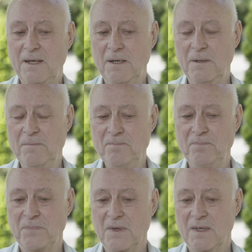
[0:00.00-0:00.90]

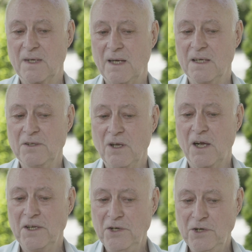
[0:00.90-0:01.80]
And
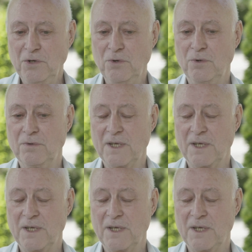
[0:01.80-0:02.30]
I knew